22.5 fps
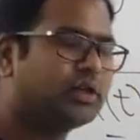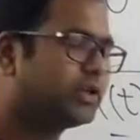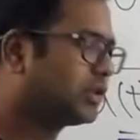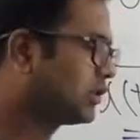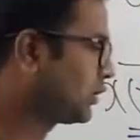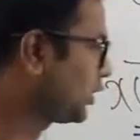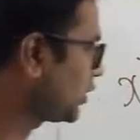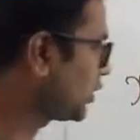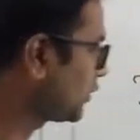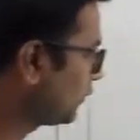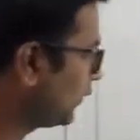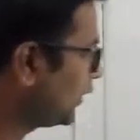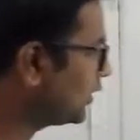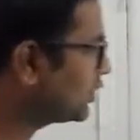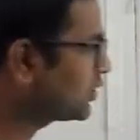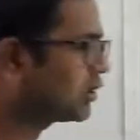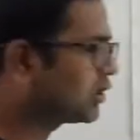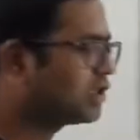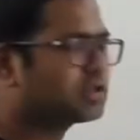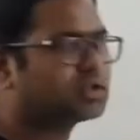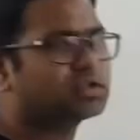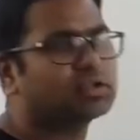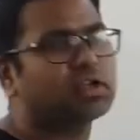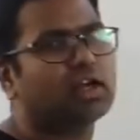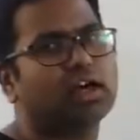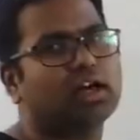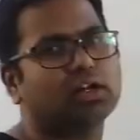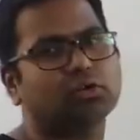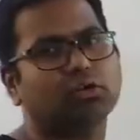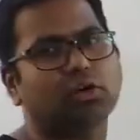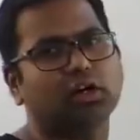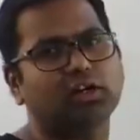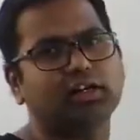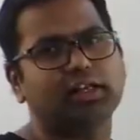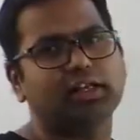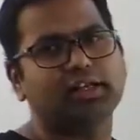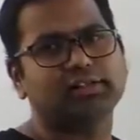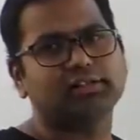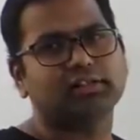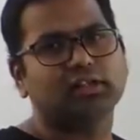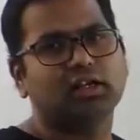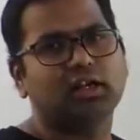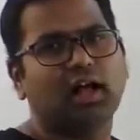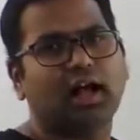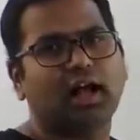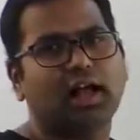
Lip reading: such functions are called as